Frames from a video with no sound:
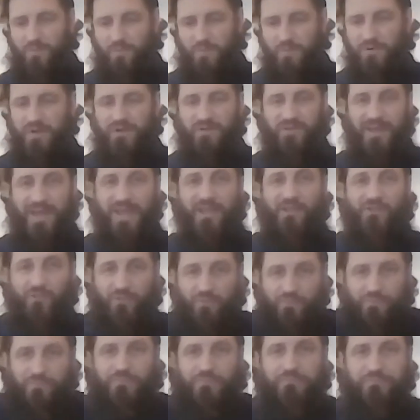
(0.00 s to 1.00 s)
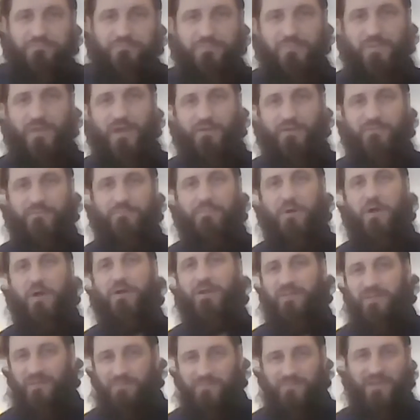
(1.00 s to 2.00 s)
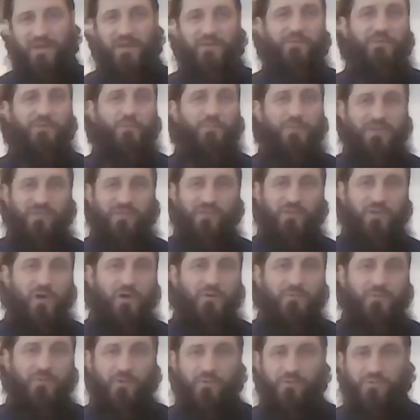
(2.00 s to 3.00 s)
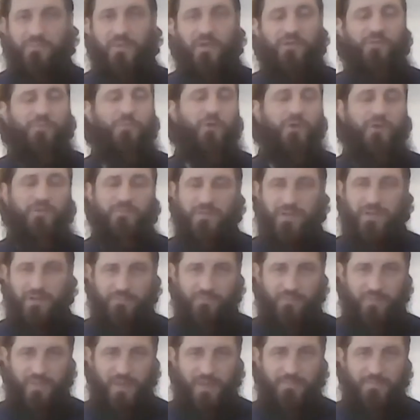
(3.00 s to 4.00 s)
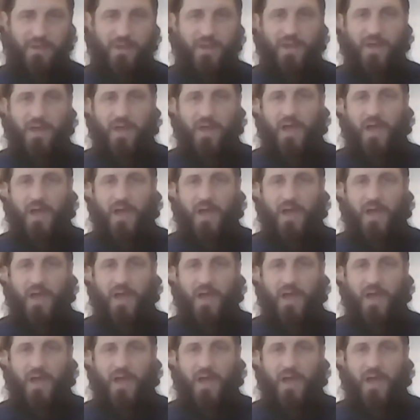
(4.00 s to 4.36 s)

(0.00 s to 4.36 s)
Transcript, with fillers: They weren't in danger of uh, burning themselves or reaching over is much more convenient for them.